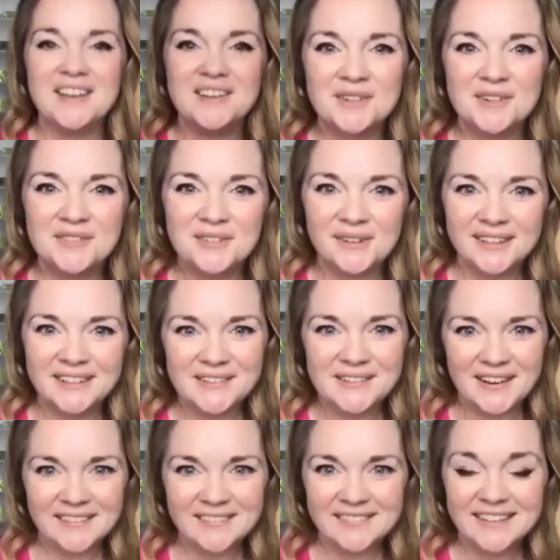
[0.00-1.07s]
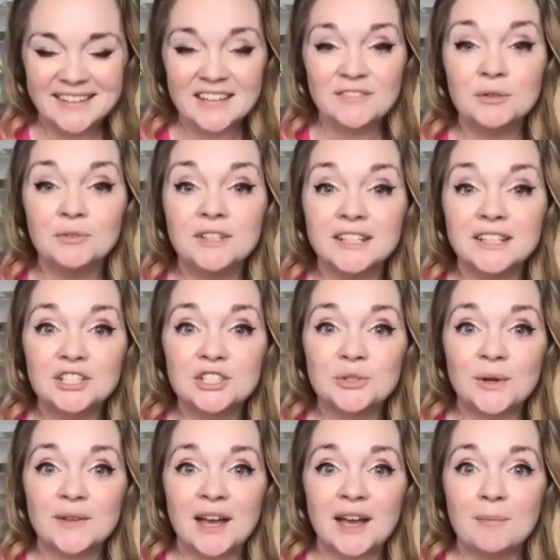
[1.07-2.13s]
before you go, if you really
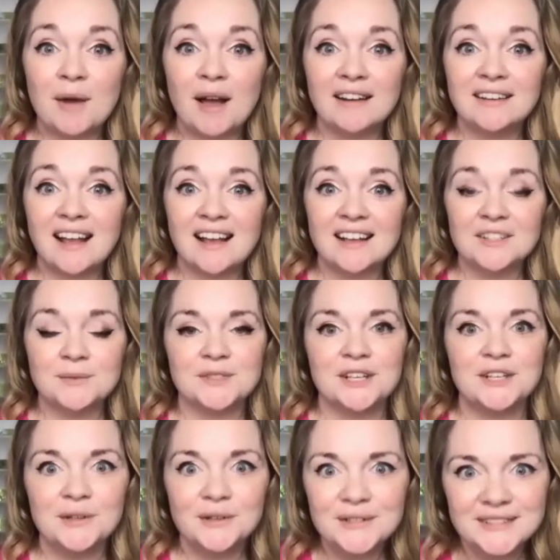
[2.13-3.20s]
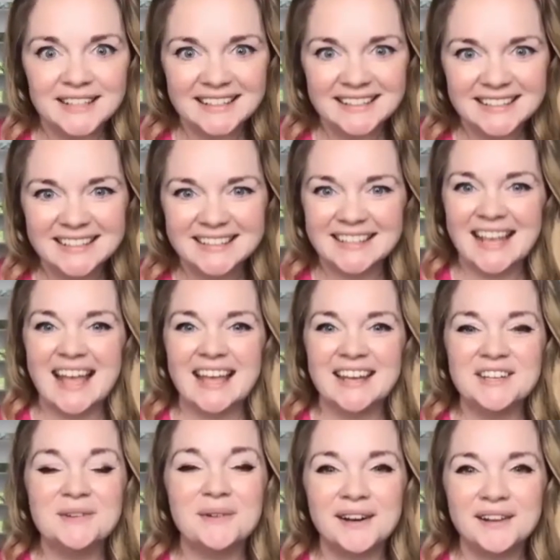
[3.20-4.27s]
enjoyed that podcast, which I know you did, and
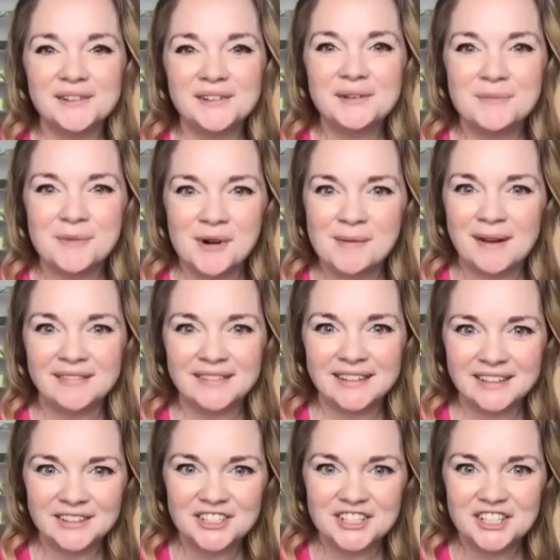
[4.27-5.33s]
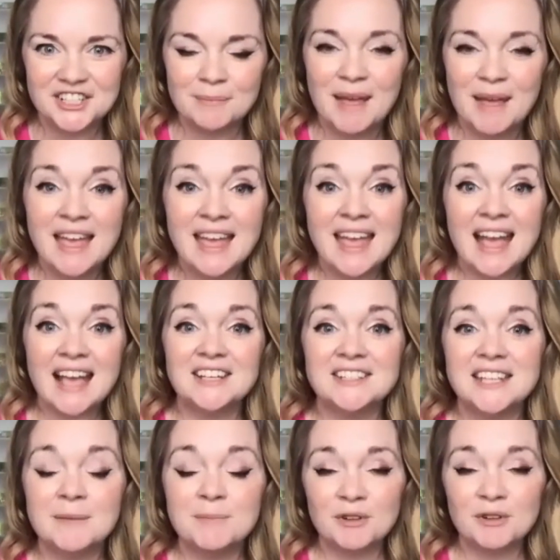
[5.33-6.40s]
you want to learn more about leadership and just
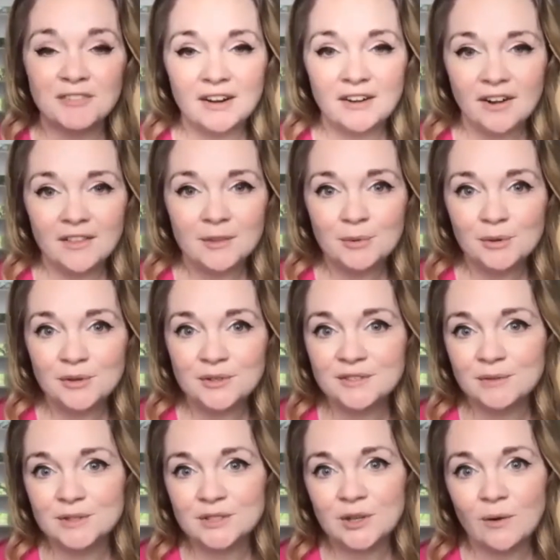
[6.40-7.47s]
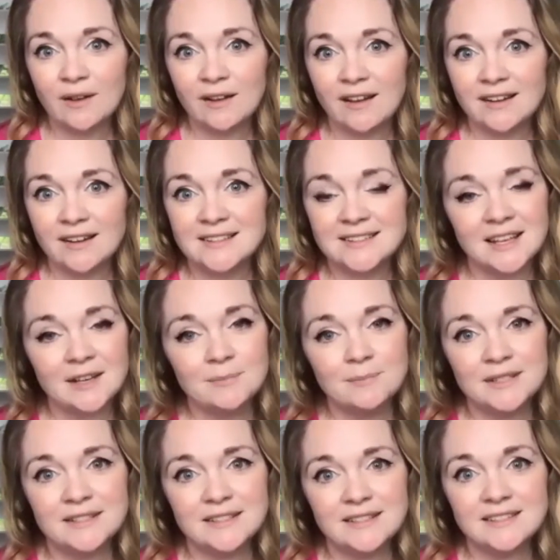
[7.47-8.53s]
keep your finger on the pulse of what's going on inside
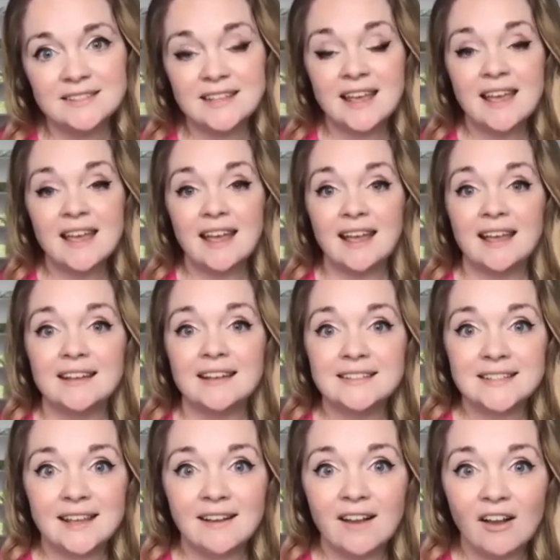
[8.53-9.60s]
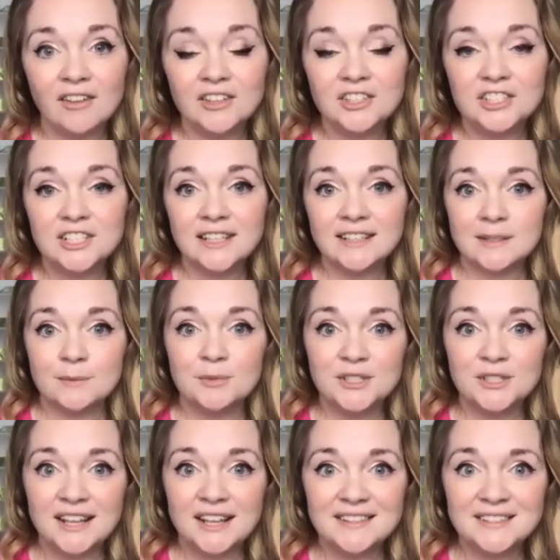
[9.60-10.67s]
business and psychology as it
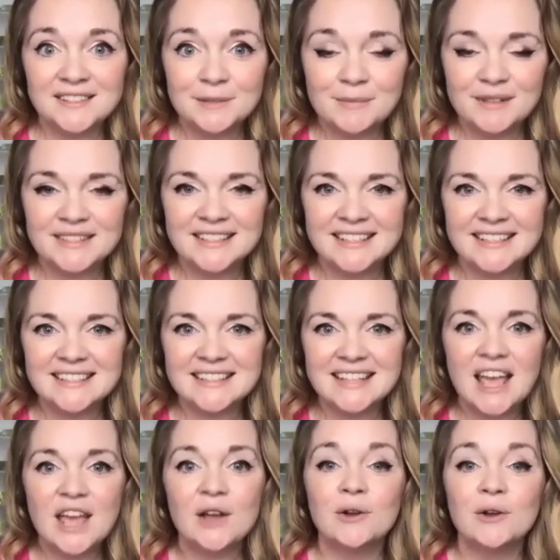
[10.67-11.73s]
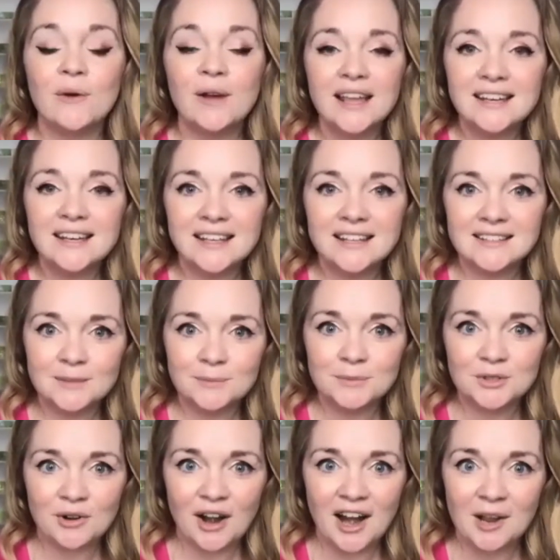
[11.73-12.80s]
pertains to business, go ahead and hit
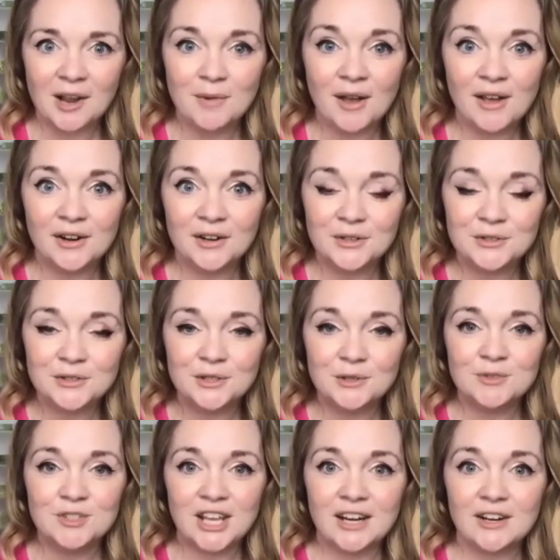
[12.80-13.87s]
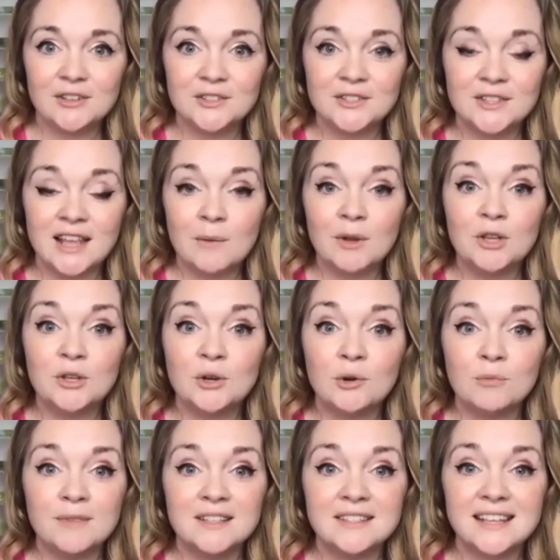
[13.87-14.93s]
subscribe on our YouTube channel so that way you
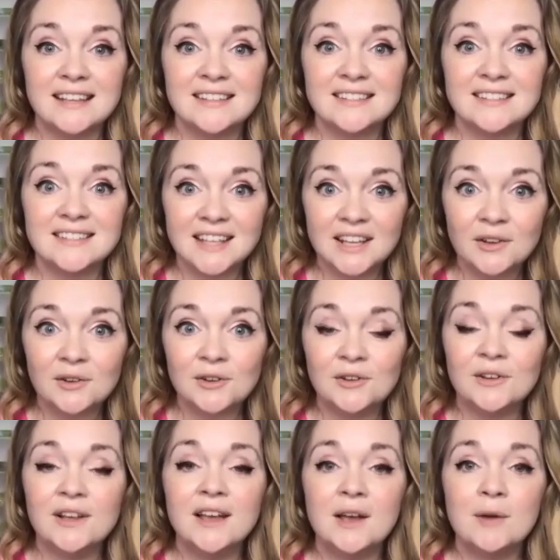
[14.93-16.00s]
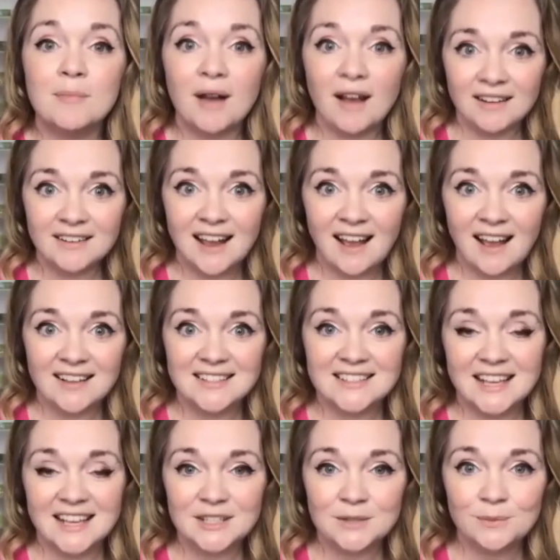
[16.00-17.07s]
don't a single podcast
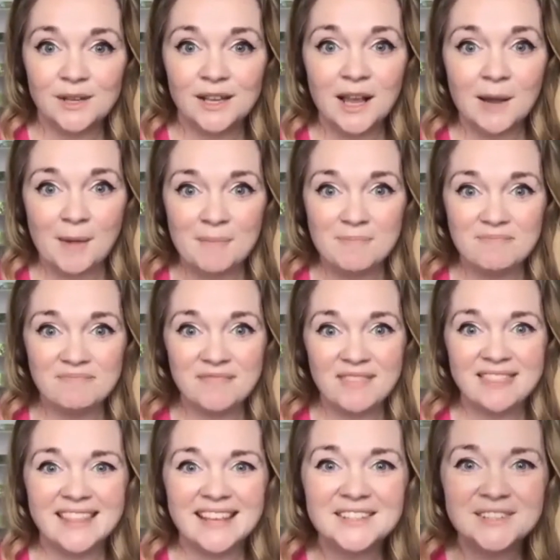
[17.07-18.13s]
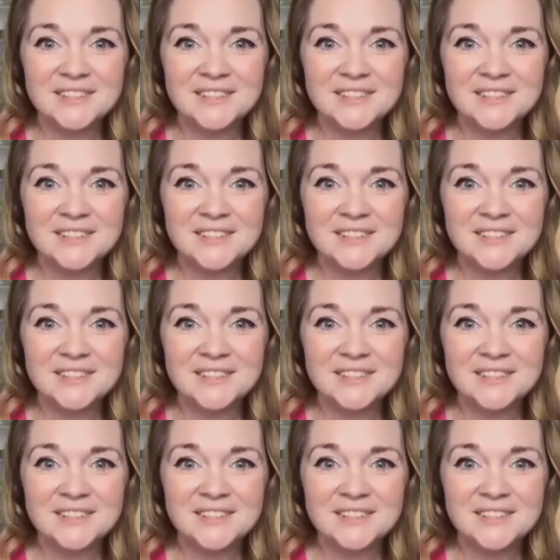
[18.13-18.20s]
as we come up. Thanks so